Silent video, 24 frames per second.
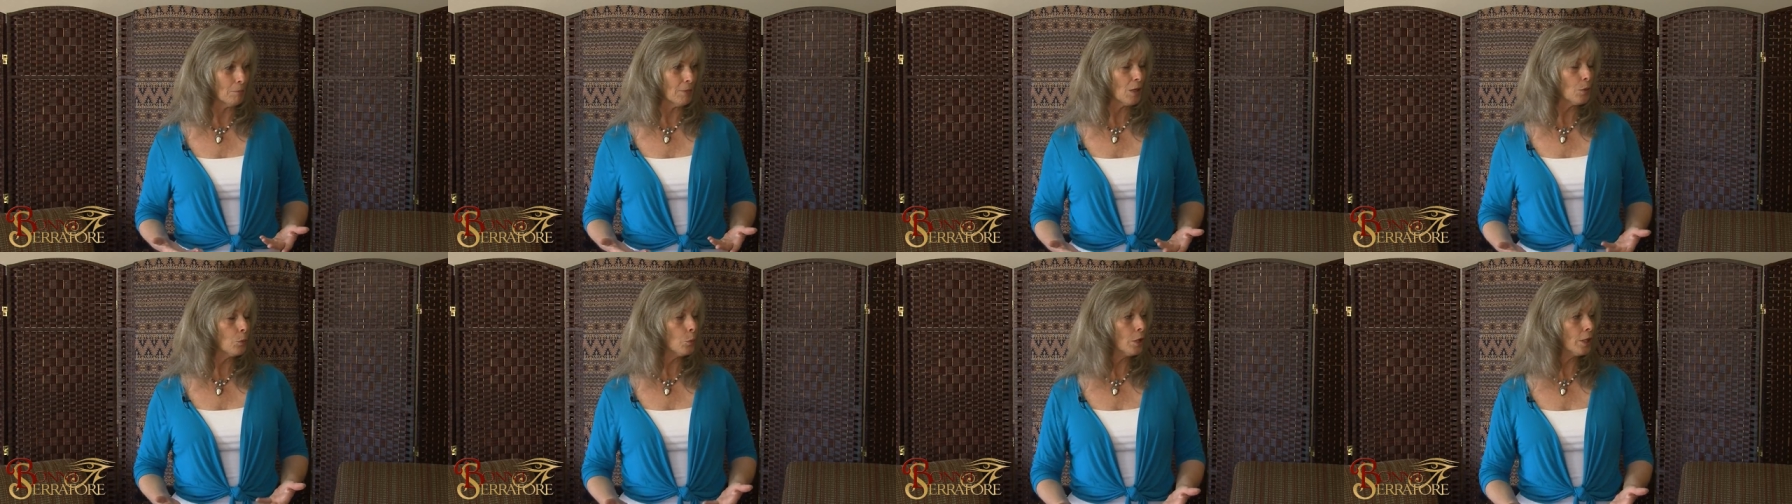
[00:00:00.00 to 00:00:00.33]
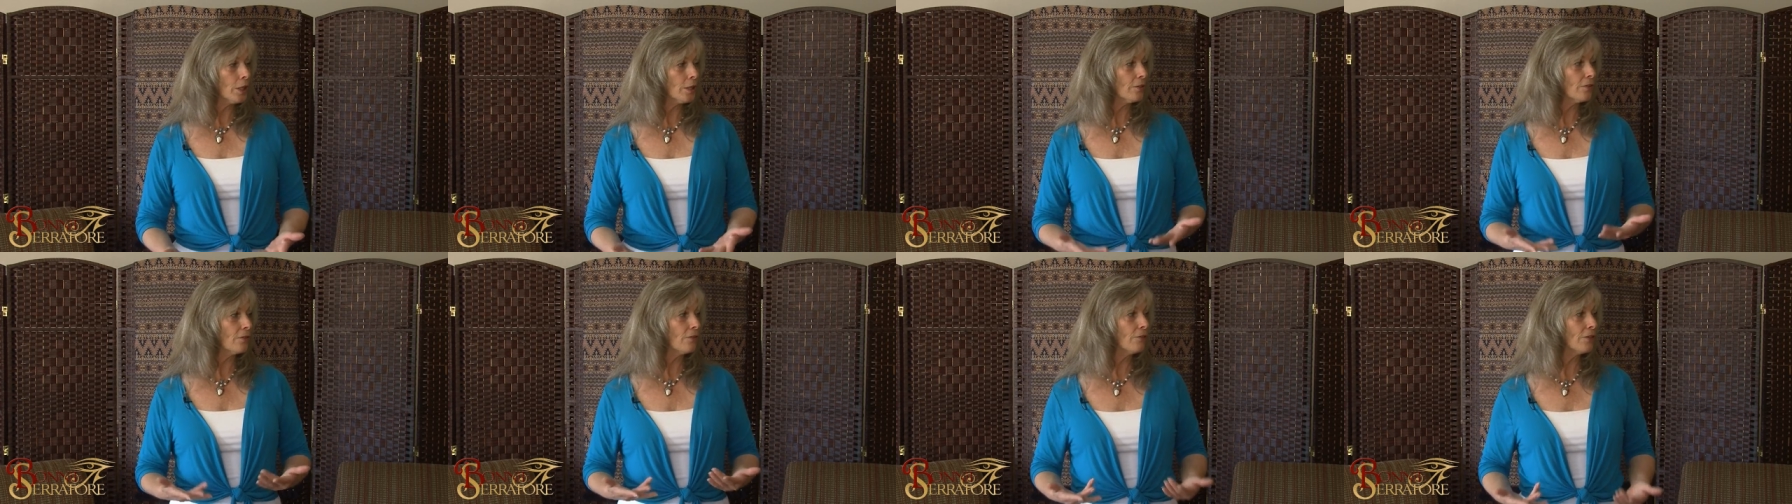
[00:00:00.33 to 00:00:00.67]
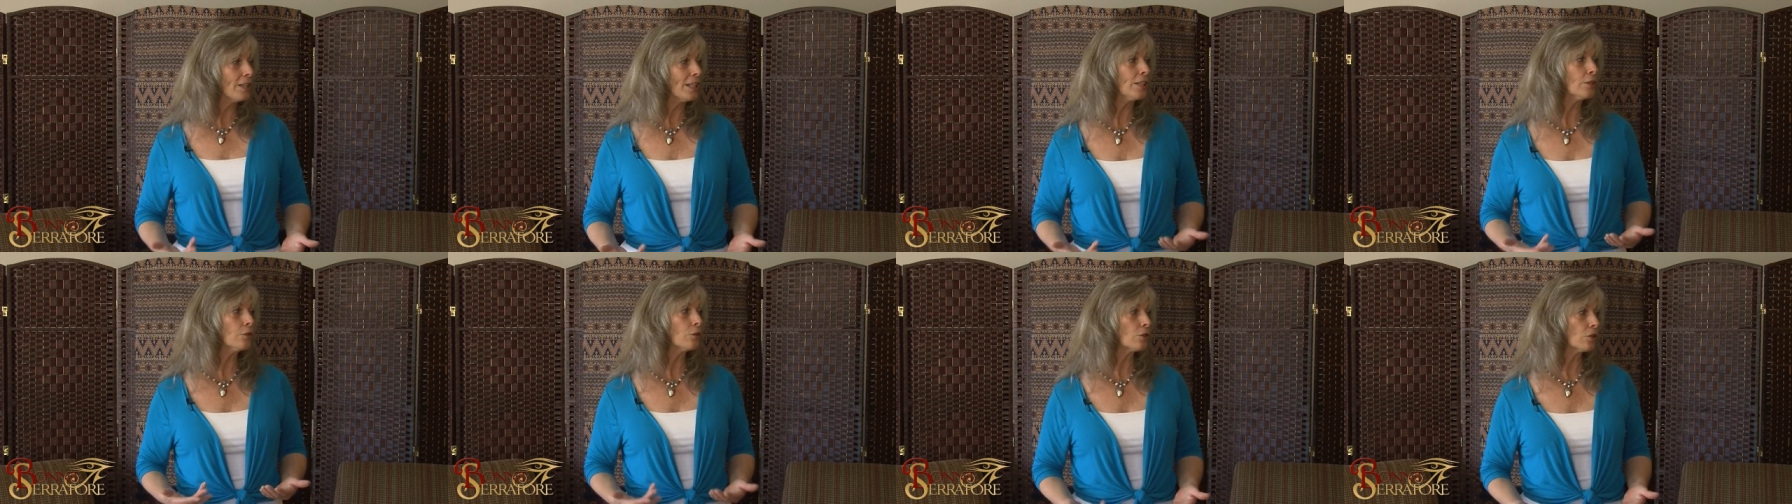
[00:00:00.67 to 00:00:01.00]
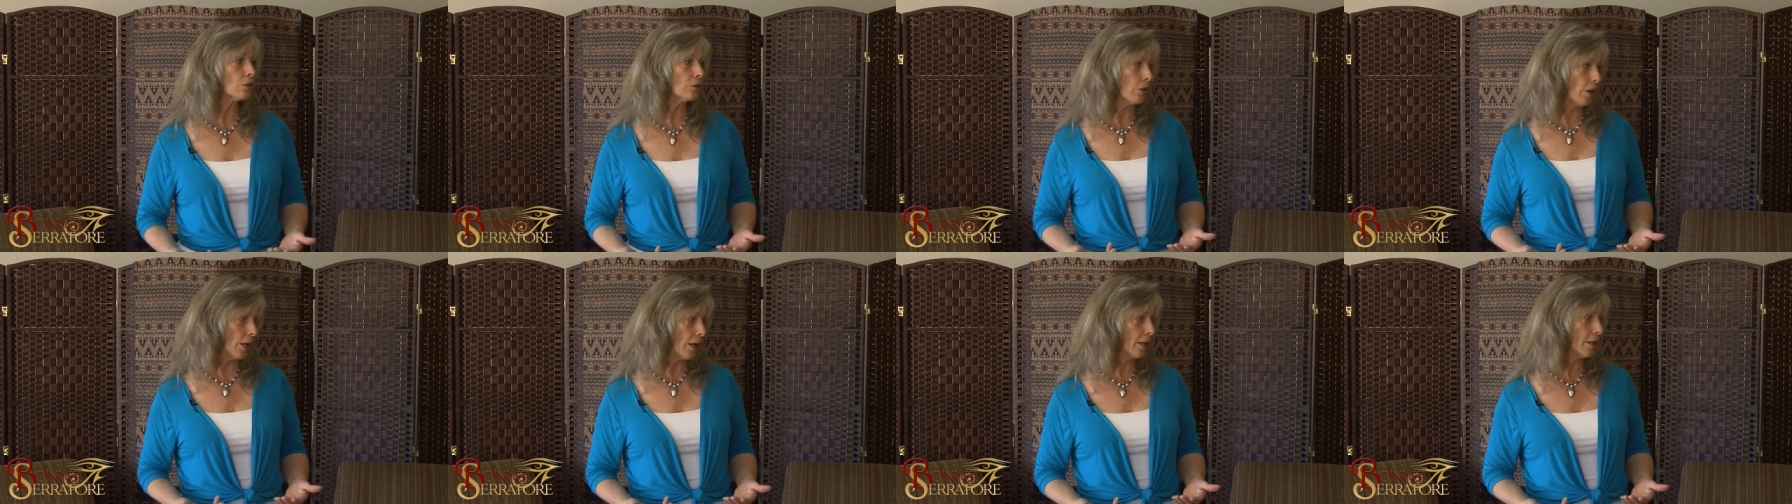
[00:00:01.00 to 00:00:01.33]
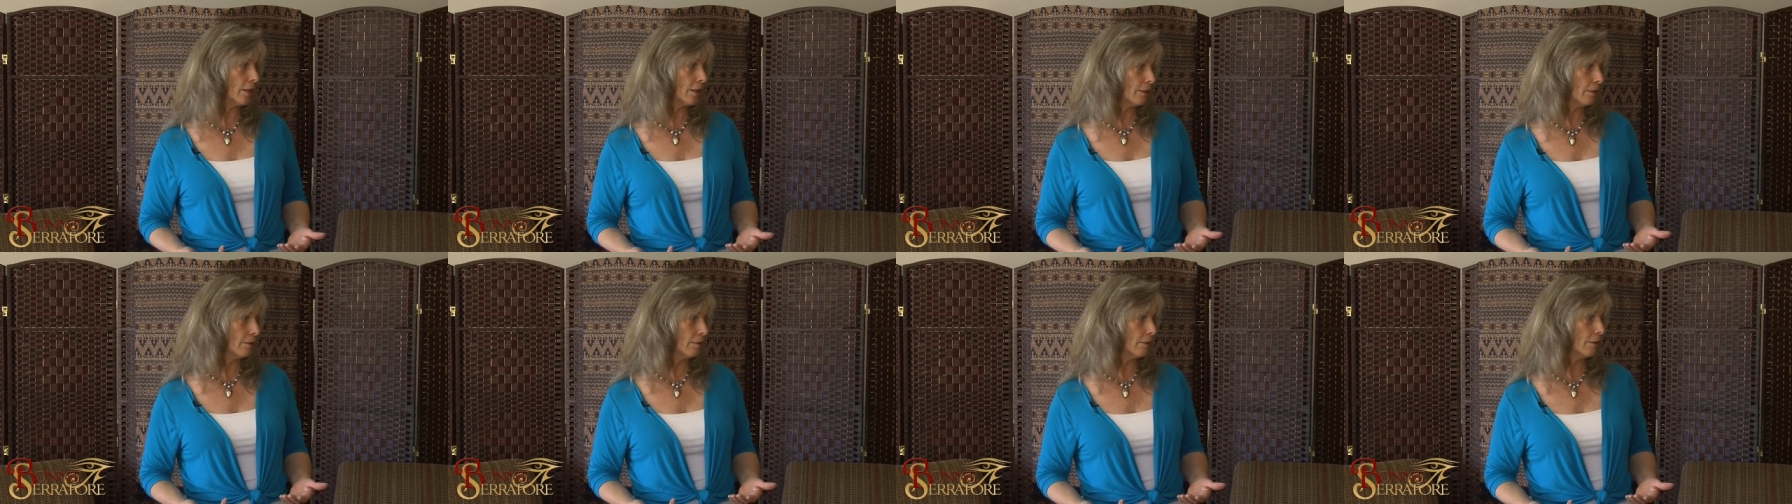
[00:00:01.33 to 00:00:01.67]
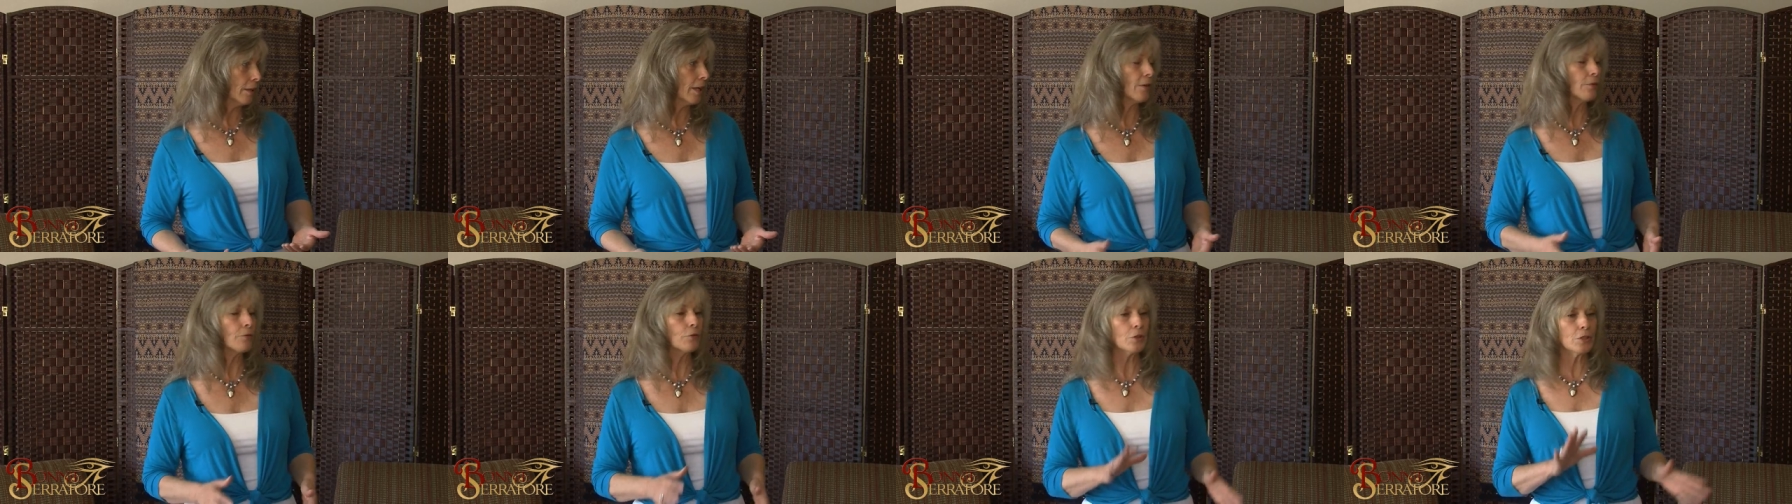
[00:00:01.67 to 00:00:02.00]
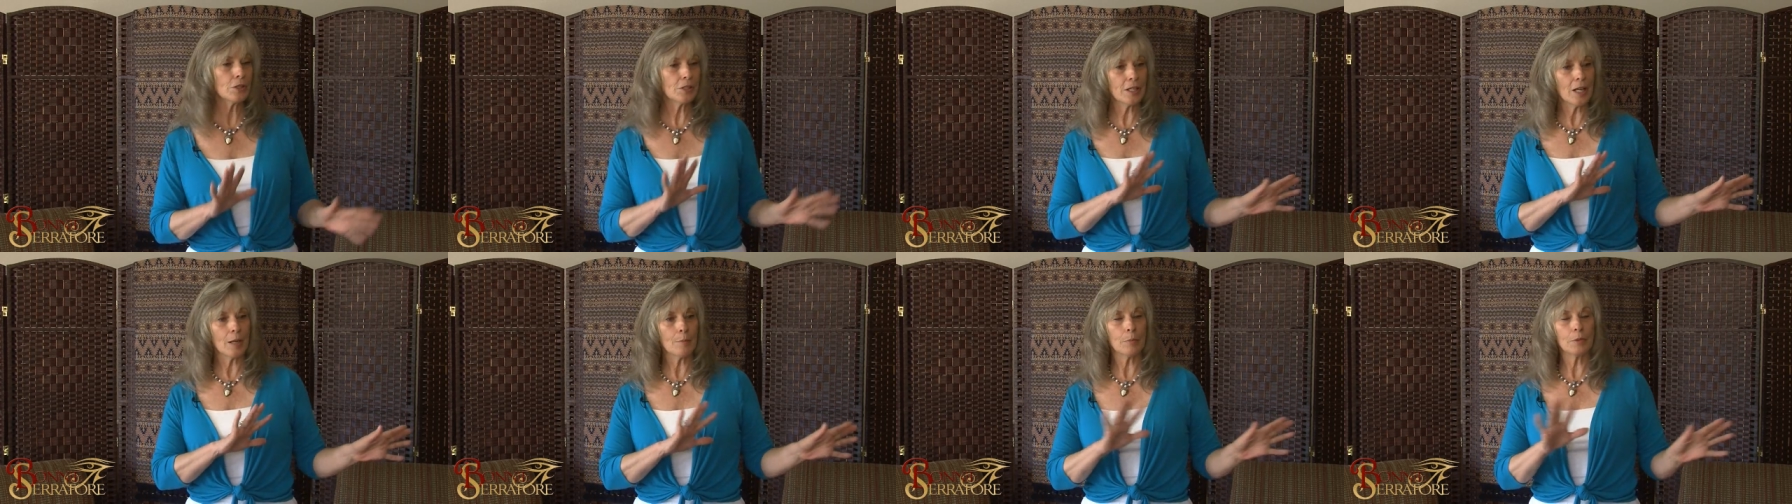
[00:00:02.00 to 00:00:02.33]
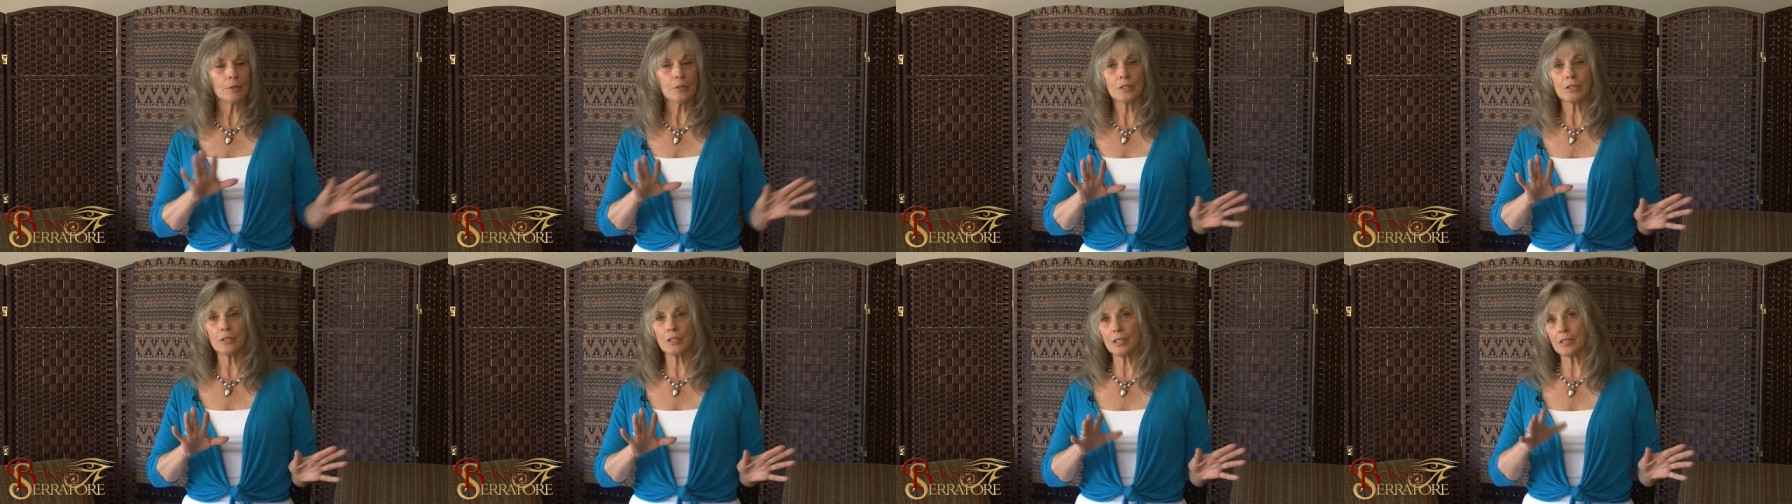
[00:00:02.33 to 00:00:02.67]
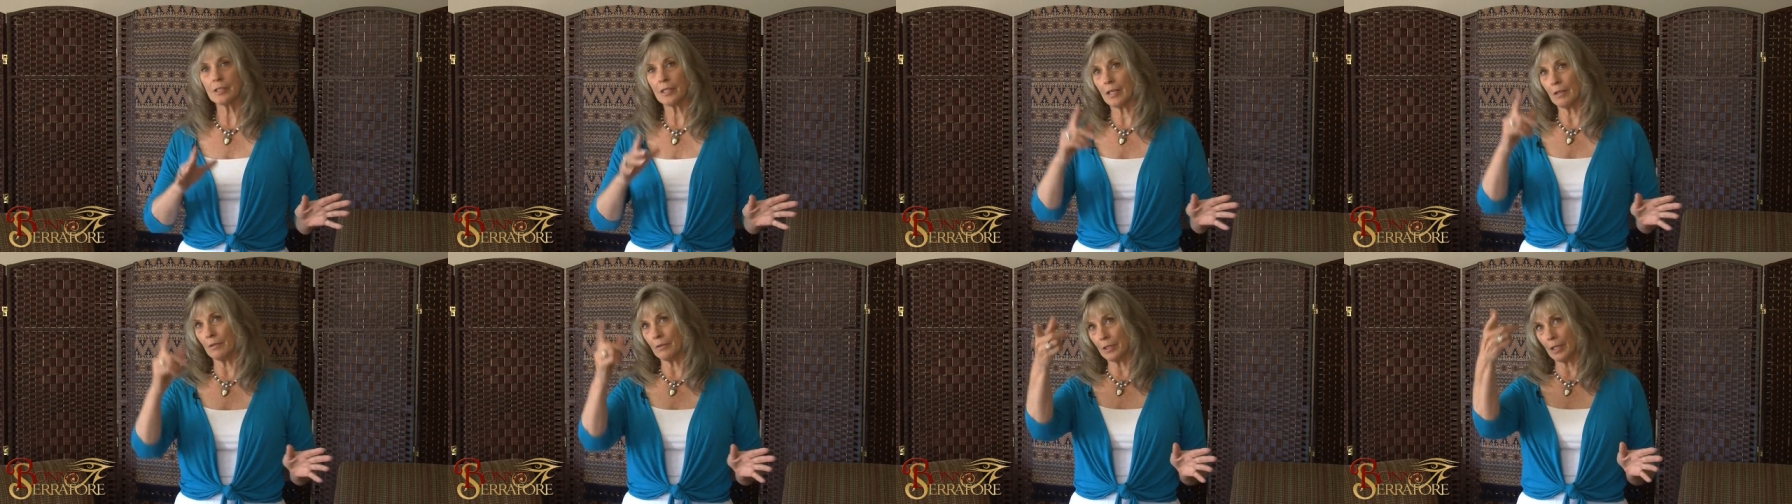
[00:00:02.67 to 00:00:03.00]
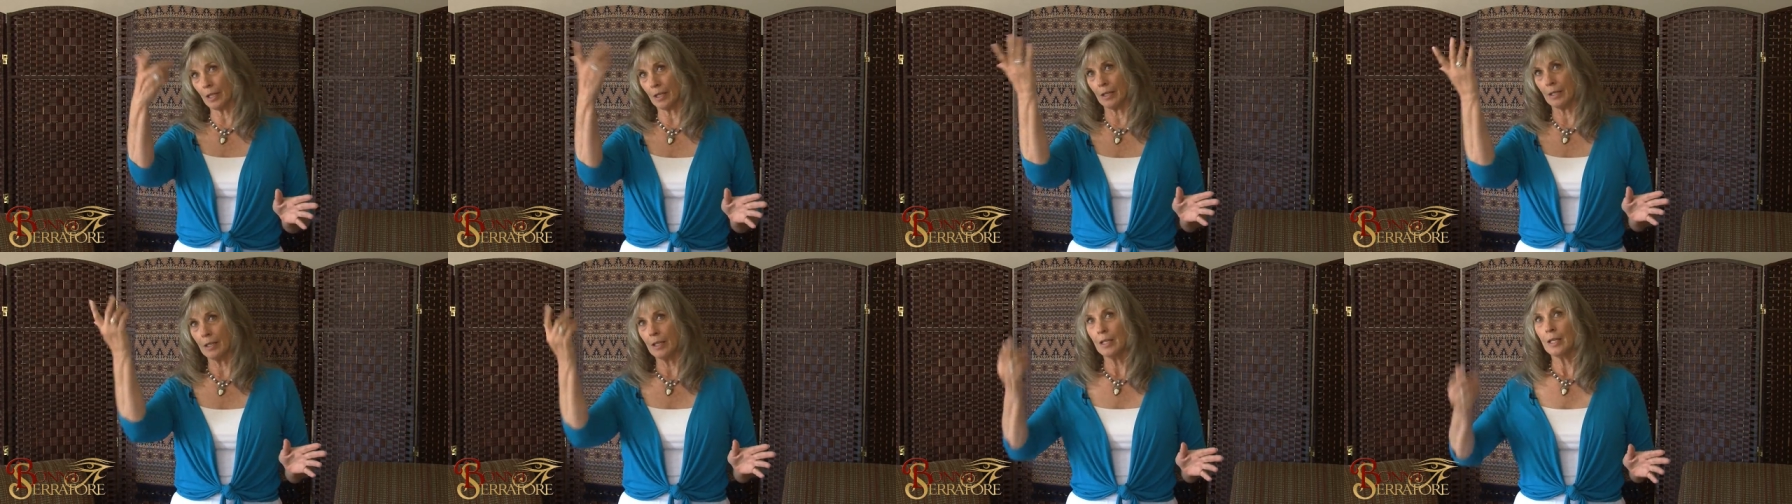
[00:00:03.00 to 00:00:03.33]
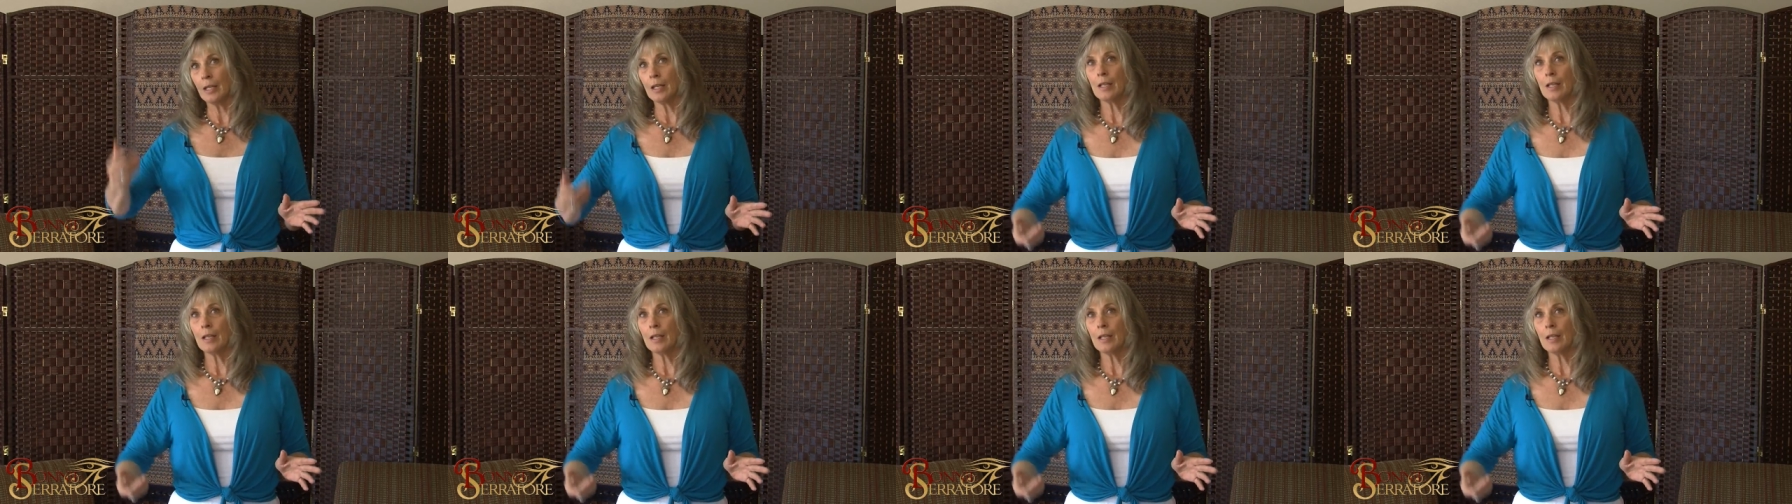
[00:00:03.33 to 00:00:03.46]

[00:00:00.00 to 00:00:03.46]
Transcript: what it feels like. Okay, for example, let's just say, okay,